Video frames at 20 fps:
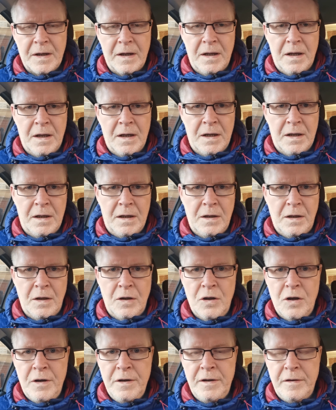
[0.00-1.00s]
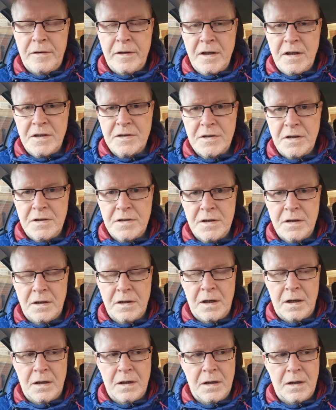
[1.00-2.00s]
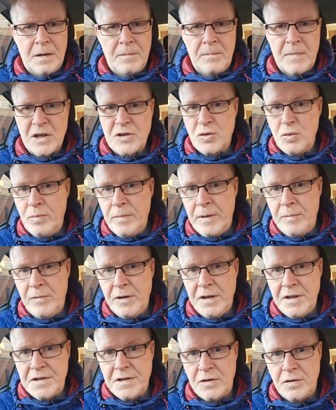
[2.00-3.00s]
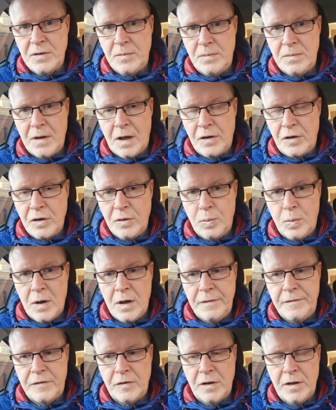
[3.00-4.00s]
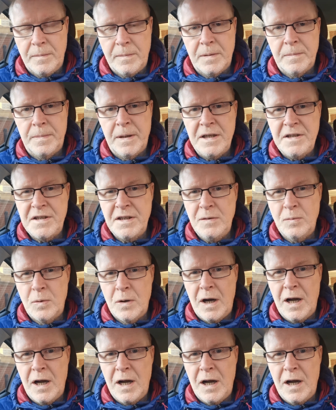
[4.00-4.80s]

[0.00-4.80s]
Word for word: uh, learning things. It's, uh, muscle memory is a good a good word for it. But basically, what